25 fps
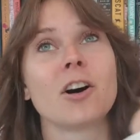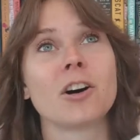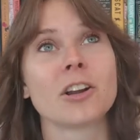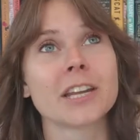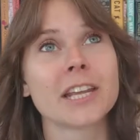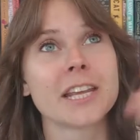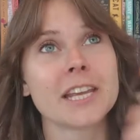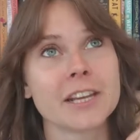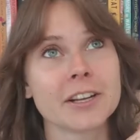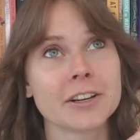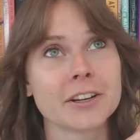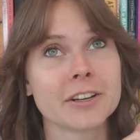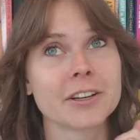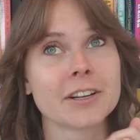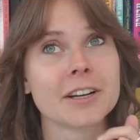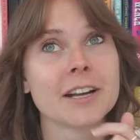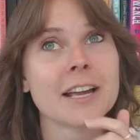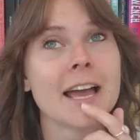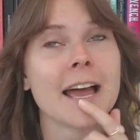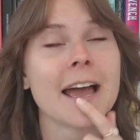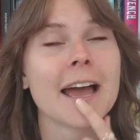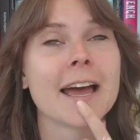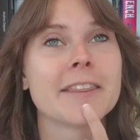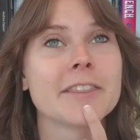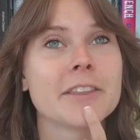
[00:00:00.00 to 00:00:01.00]
on here,
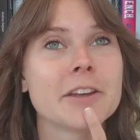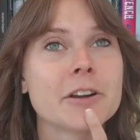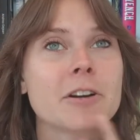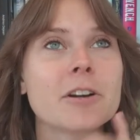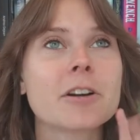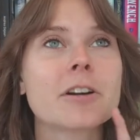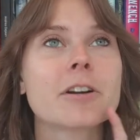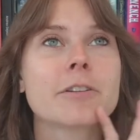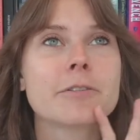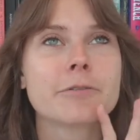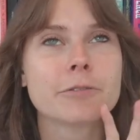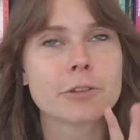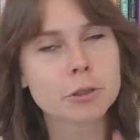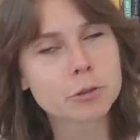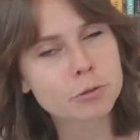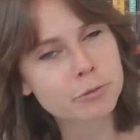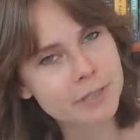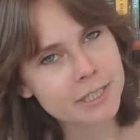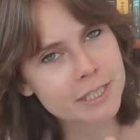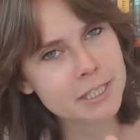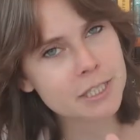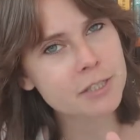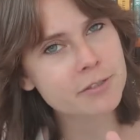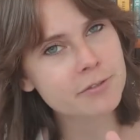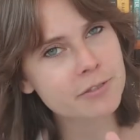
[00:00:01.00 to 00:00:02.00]
and there are a few
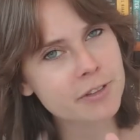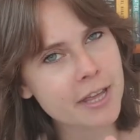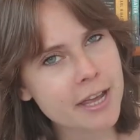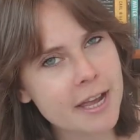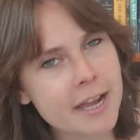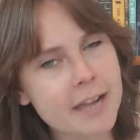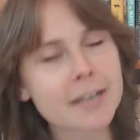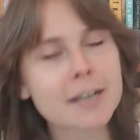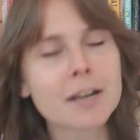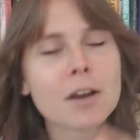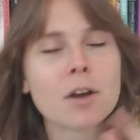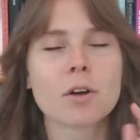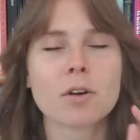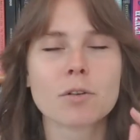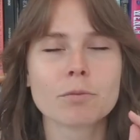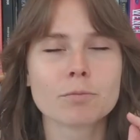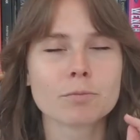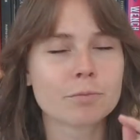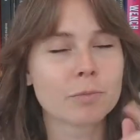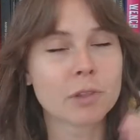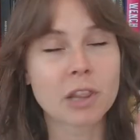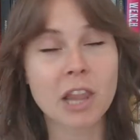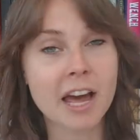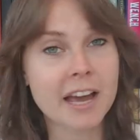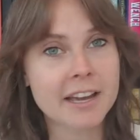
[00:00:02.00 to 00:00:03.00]
reasons for that.
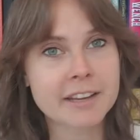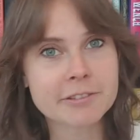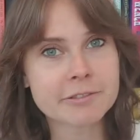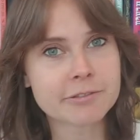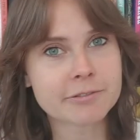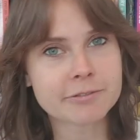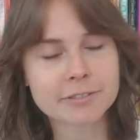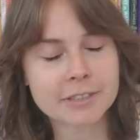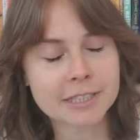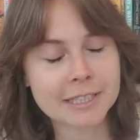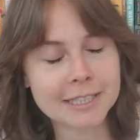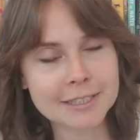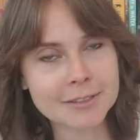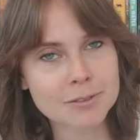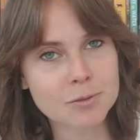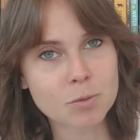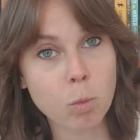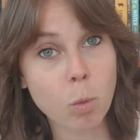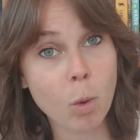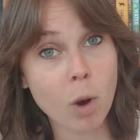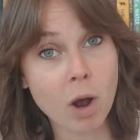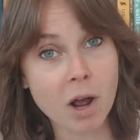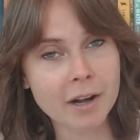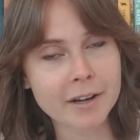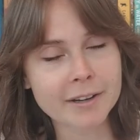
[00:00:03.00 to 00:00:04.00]
Life is
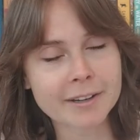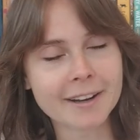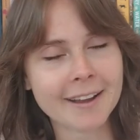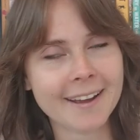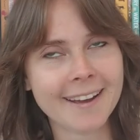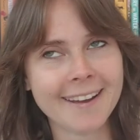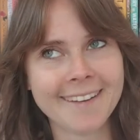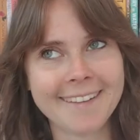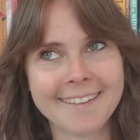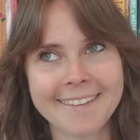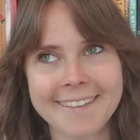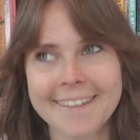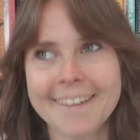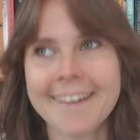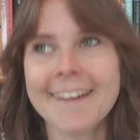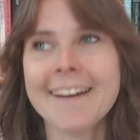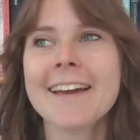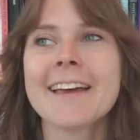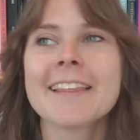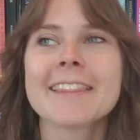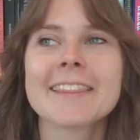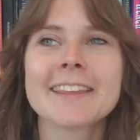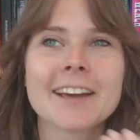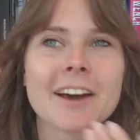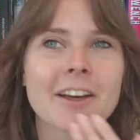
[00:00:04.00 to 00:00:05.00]
one.
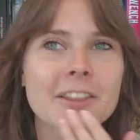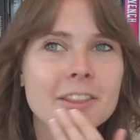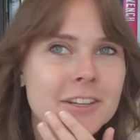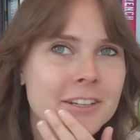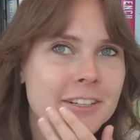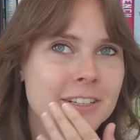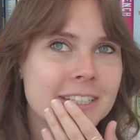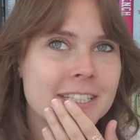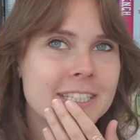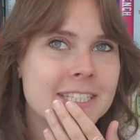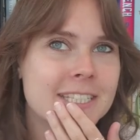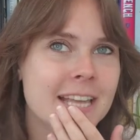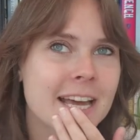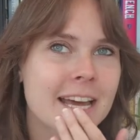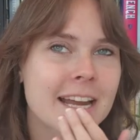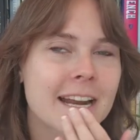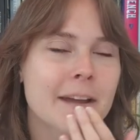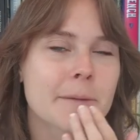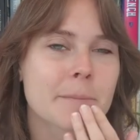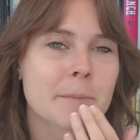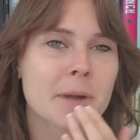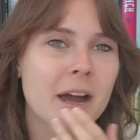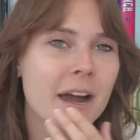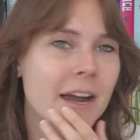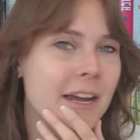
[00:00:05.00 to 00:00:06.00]
The other is that
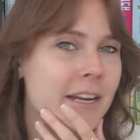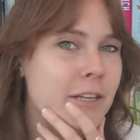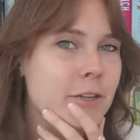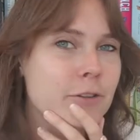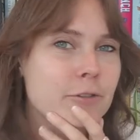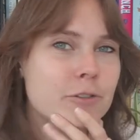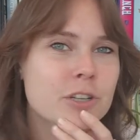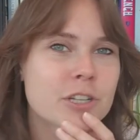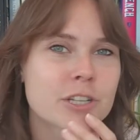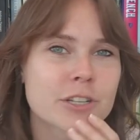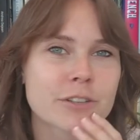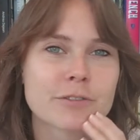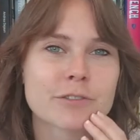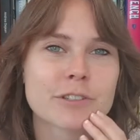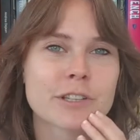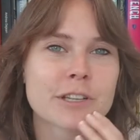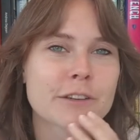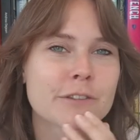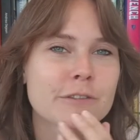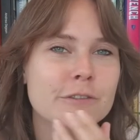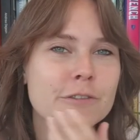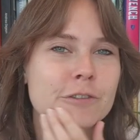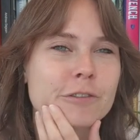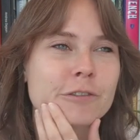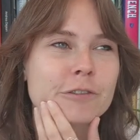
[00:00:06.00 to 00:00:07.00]
I'm kind of
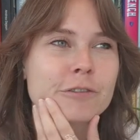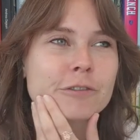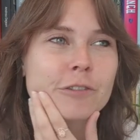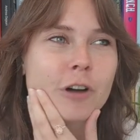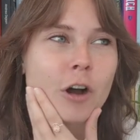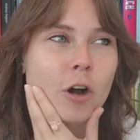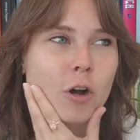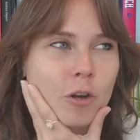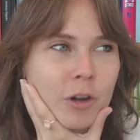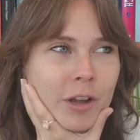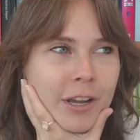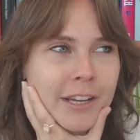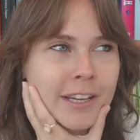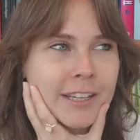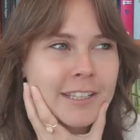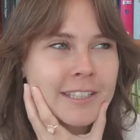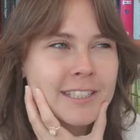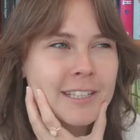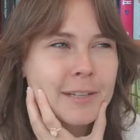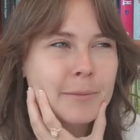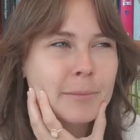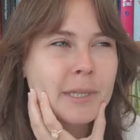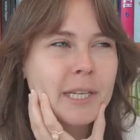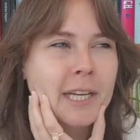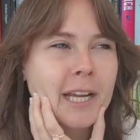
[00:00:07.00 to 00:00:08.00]
shifting focus.
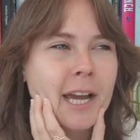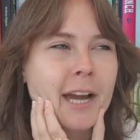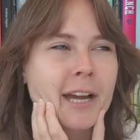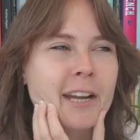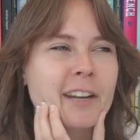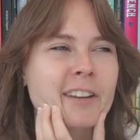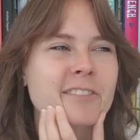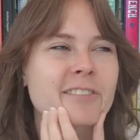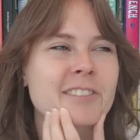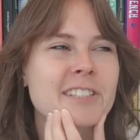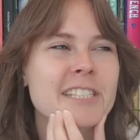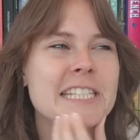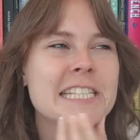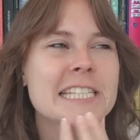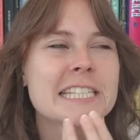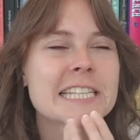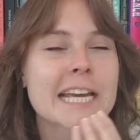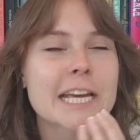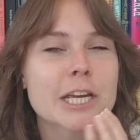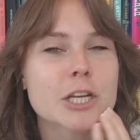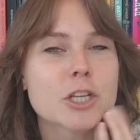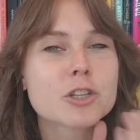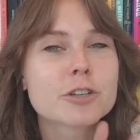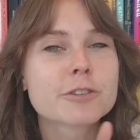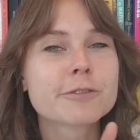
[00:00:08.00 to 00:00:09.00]
I'm in kind of a
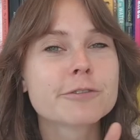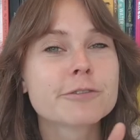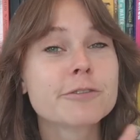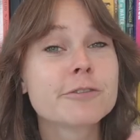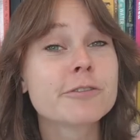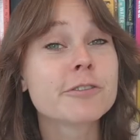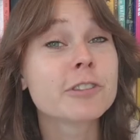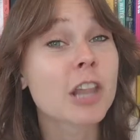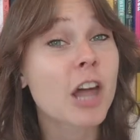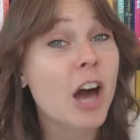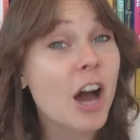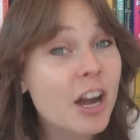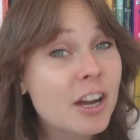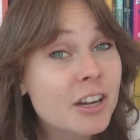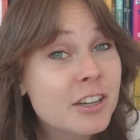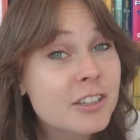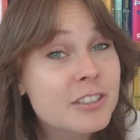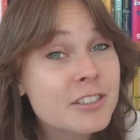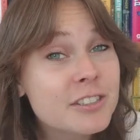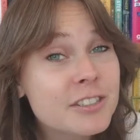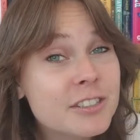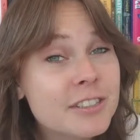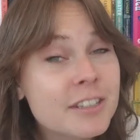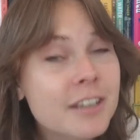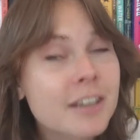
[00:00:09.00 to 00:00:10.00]
stage of
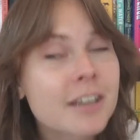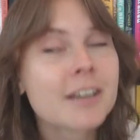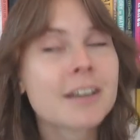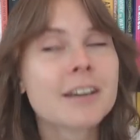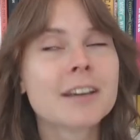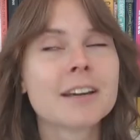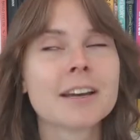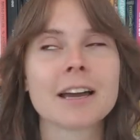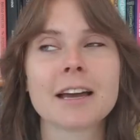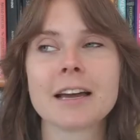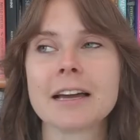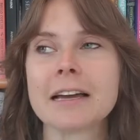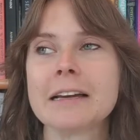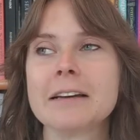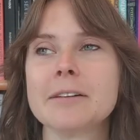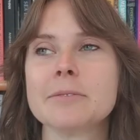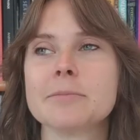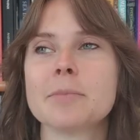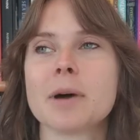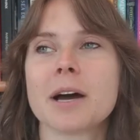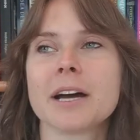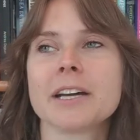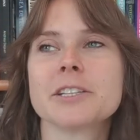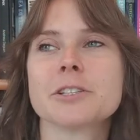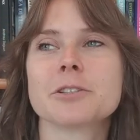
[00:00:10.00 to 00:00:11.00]
flux.
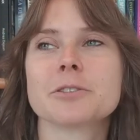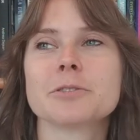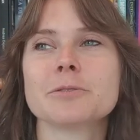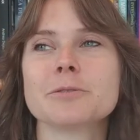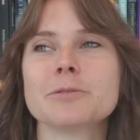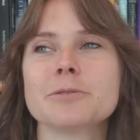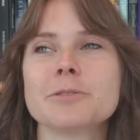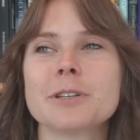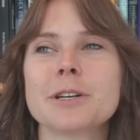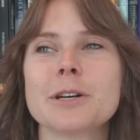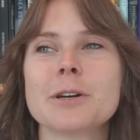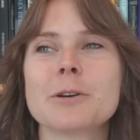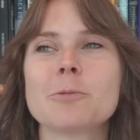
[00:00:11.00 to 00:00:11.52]
I don't